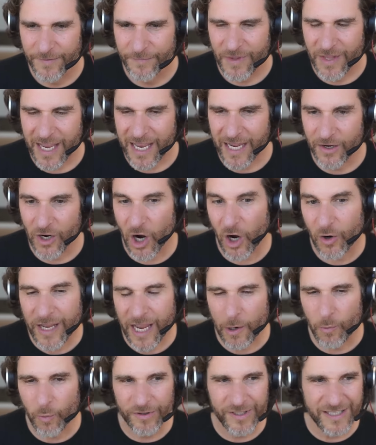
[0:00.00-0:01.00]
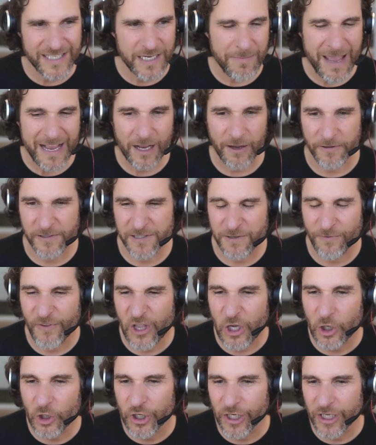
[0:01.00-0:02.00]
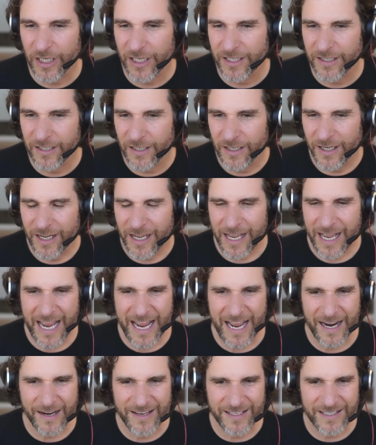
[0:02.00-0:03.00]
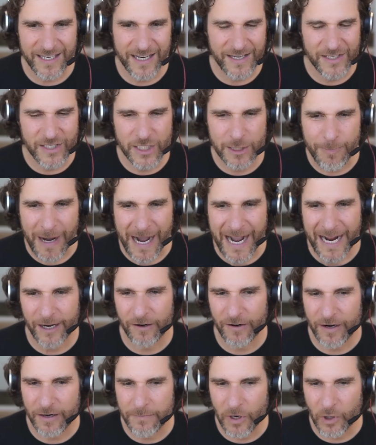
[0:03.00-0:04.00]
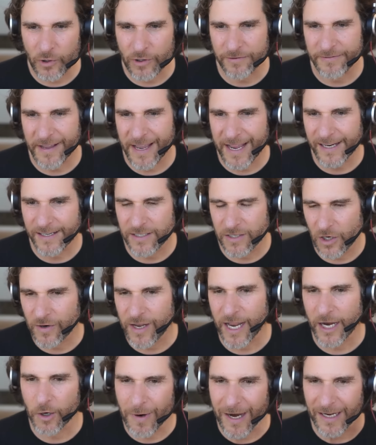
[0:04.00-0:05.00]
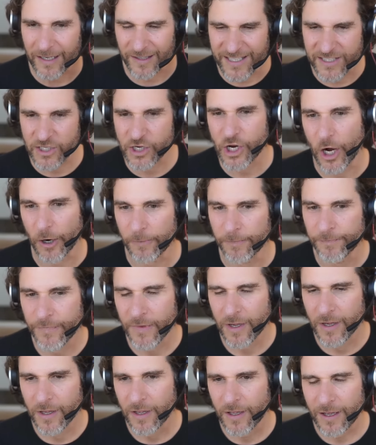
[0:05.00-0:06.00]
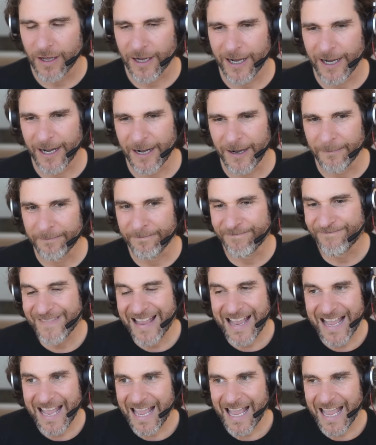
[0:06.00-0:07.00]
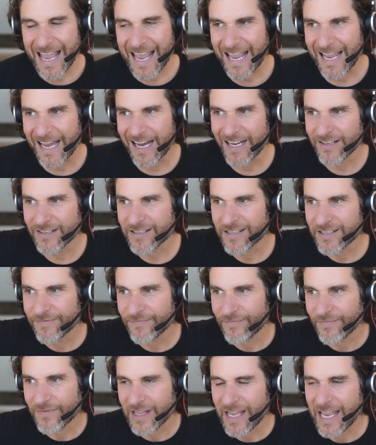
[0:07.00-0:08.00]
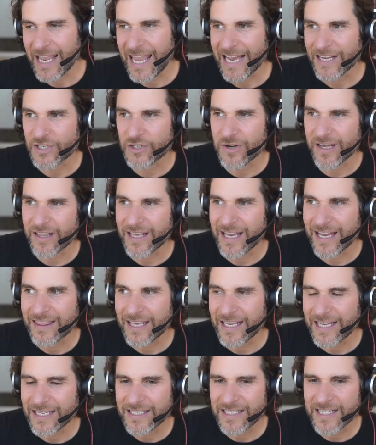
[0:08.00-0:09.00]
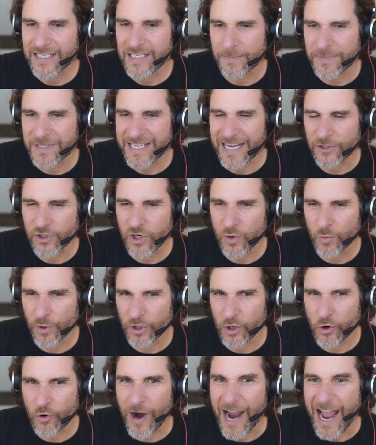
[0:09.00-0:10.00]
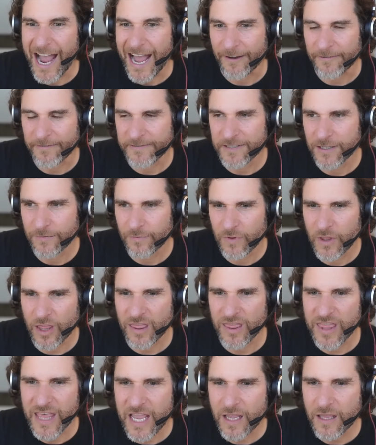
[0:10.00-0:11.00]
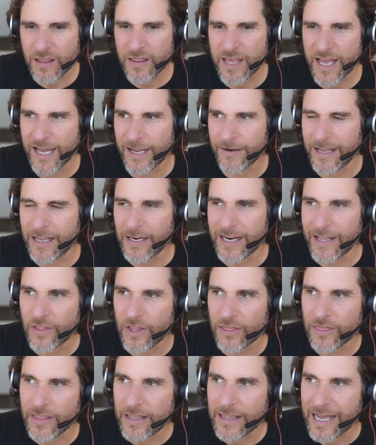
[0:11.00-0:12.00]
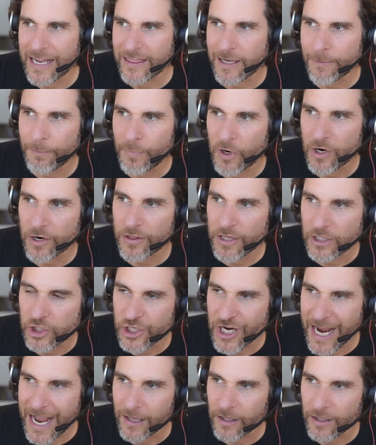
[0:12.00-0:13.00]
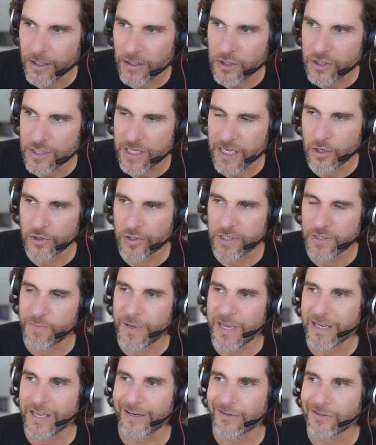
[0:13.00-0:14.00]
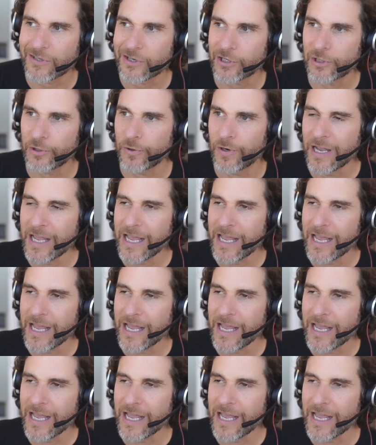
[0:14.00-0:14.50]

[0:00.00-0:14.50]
and okay well does it make us feel good and does it inspire and motivate okay great let's go um, and yeah, so I, I, think it's this obsession with craft. The thing that, and, and, the, and I think part of the challenge that you're speaking to